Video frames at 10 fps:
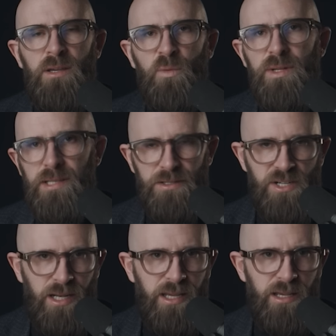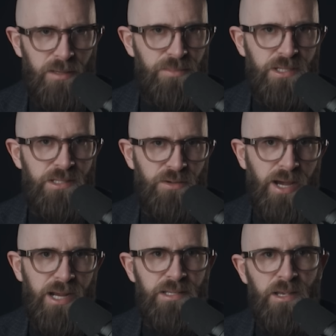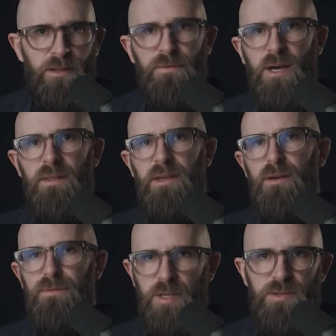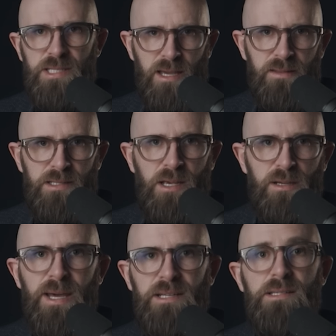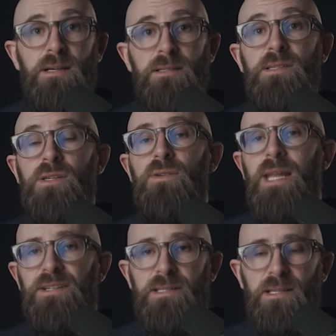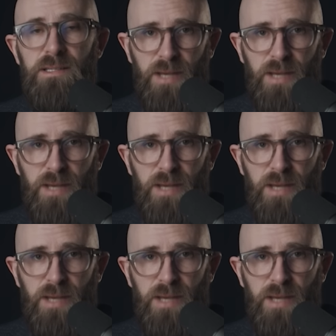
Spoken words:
With such clear impetus to act, the father fused together Turkmenistan's two legislative